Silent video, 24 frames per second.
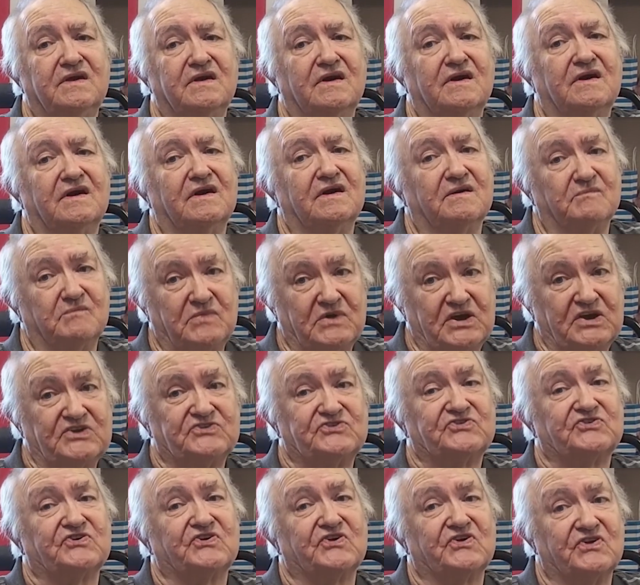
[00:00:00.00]
Uh,
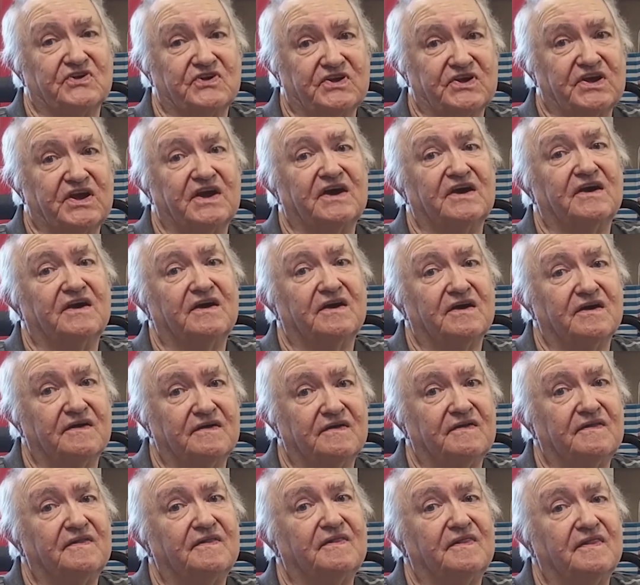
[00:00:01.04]
basically, yeah.
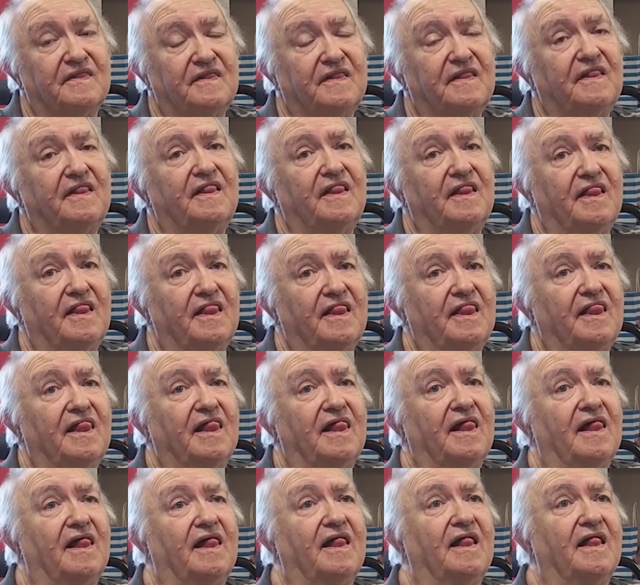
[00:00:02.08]

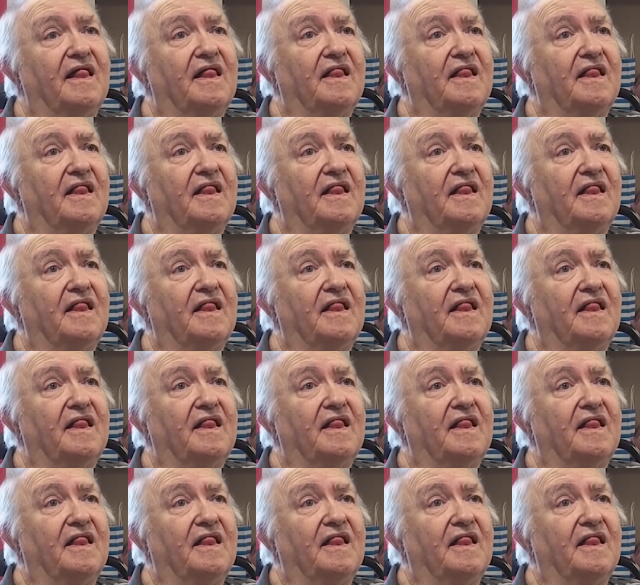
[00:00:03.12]
Uh-huh.